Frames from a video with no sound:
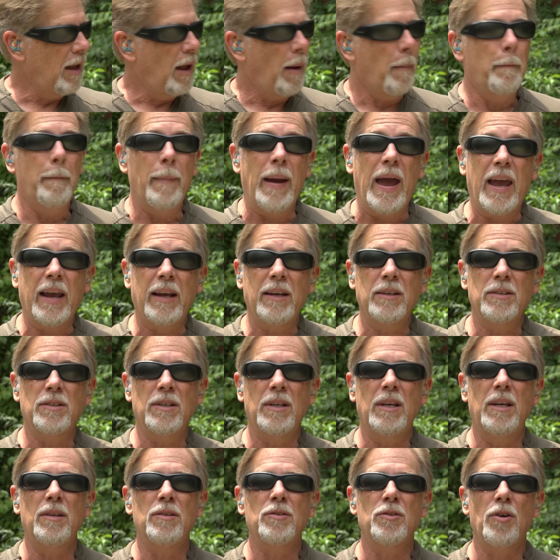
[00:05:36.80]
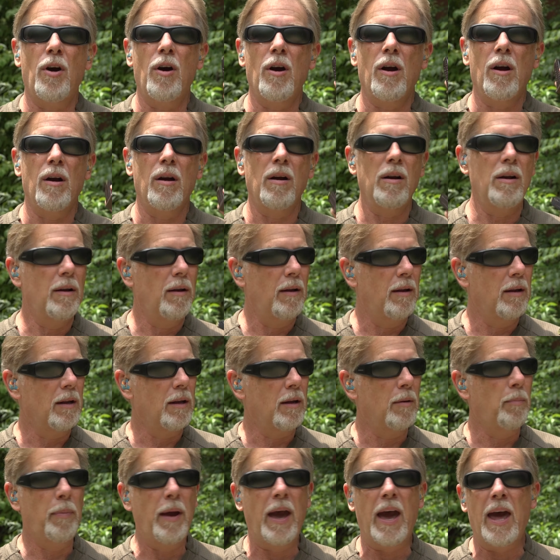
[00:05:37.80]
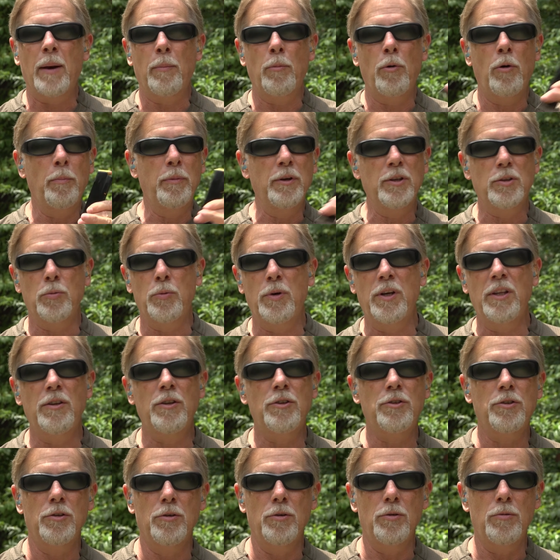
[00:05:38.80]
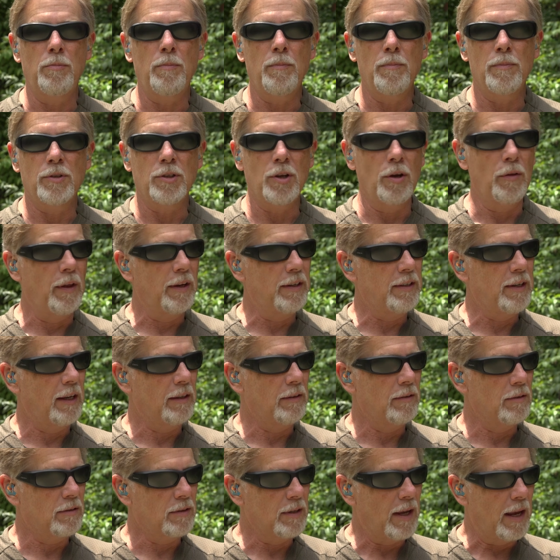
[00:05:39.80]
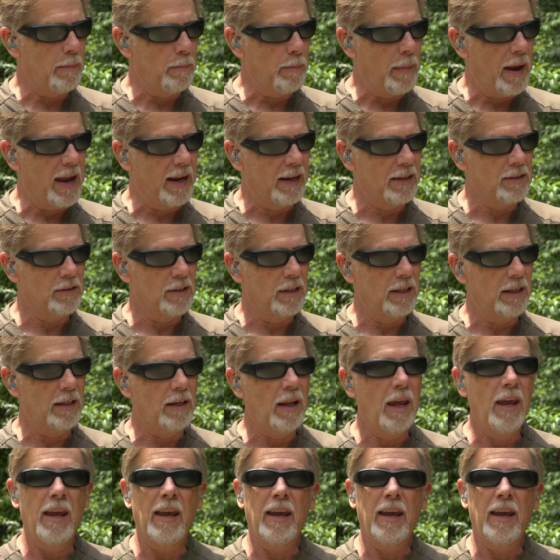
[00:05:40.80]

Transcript: Magazines are compatible between the two, so they take the same magazine.